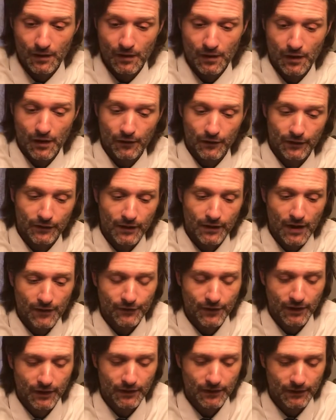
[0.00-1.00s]

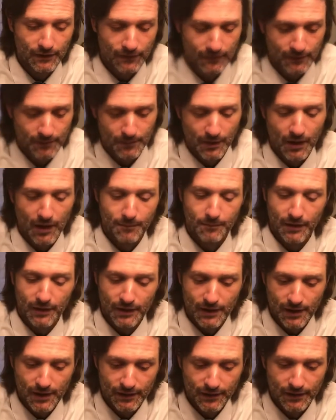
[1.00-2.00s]
Aristophanes, Mahatma
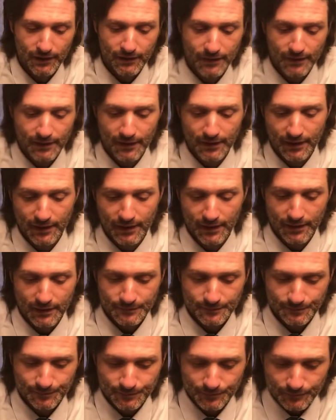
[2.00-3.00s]
Gandhi,
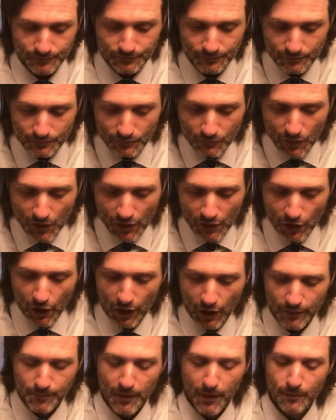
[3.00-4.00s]

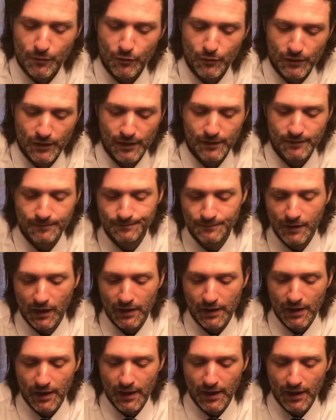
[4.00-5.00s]
Gautama Buddha,
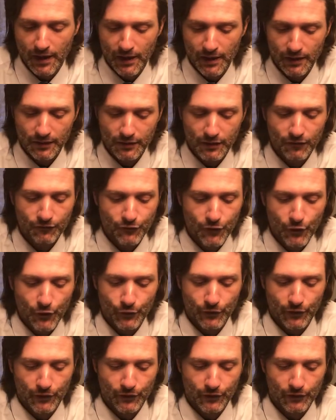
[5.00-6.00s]
and
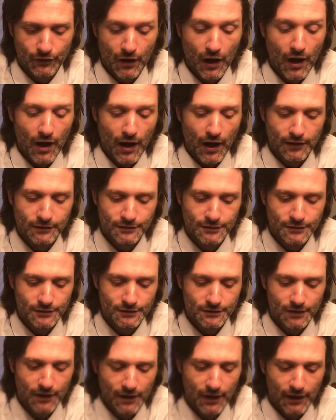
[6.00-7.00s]
Confucius.
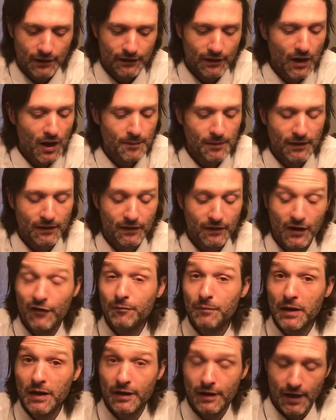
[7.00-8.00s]
And Thomas Love
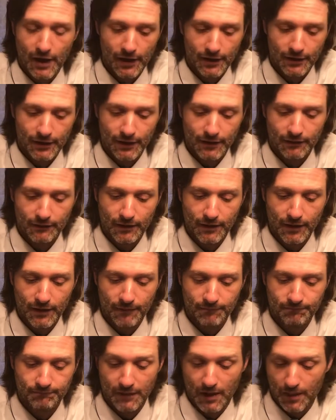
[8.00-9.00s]
Peacock, and
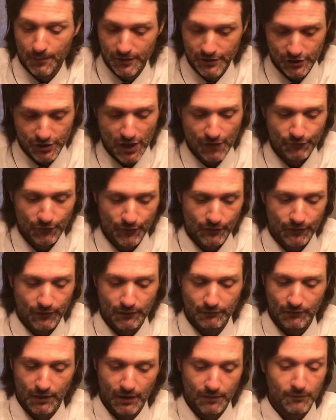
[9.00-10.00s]
Thomas Jefferson,
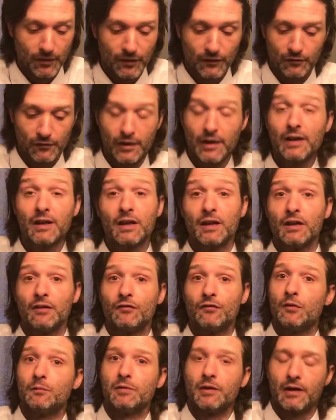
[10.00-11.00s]
and Mr. Lincoln, if
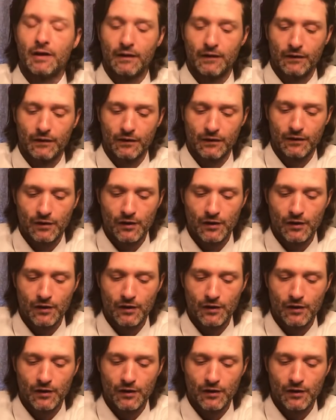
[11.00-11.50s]
you please.